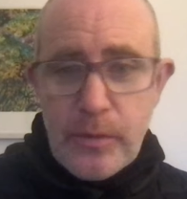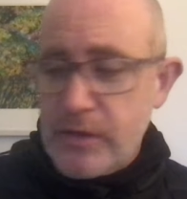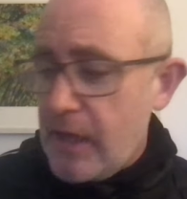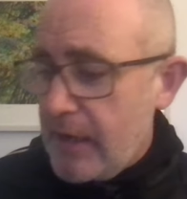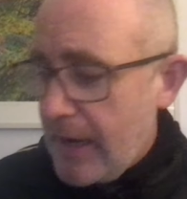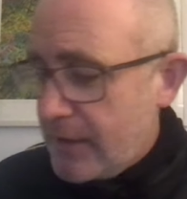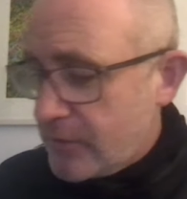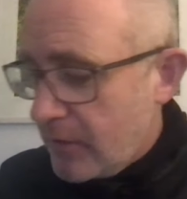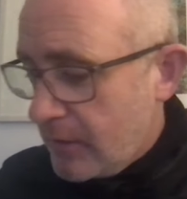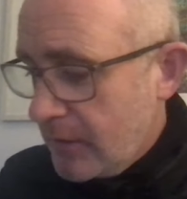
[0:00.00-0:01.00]
which say,
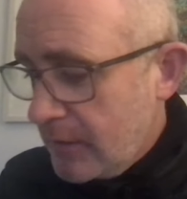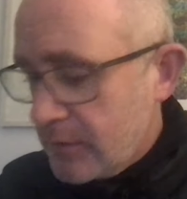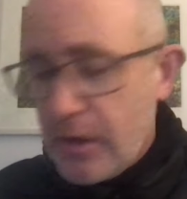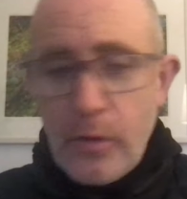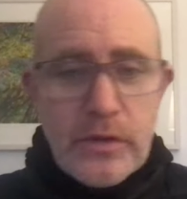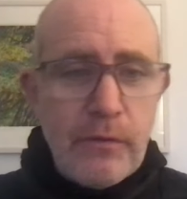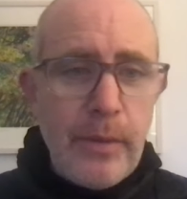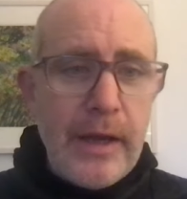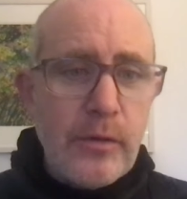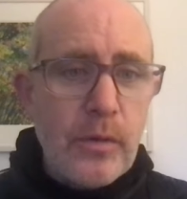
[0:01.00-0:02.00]
enter the ghost of
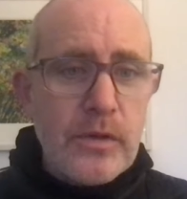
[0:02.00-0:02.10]
Banquo.